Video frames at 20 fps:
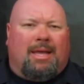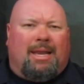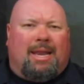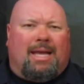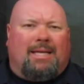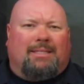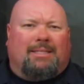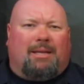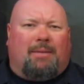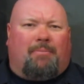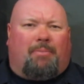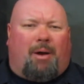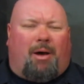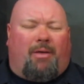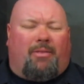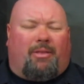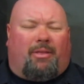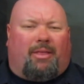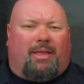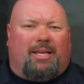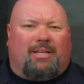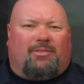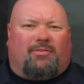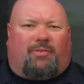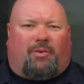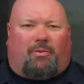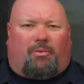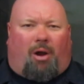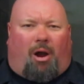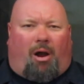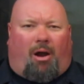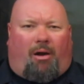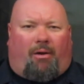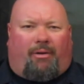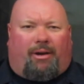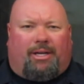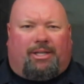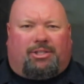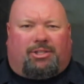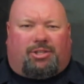Next up on the list,
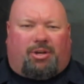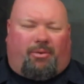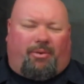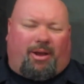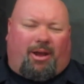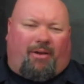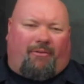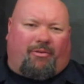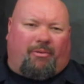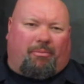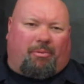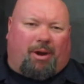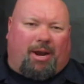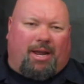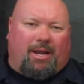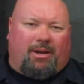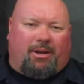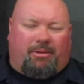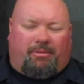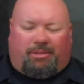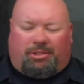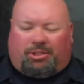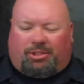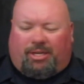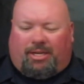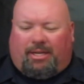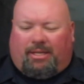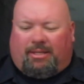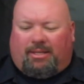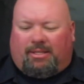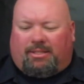Ferrari showing off a brand new machine.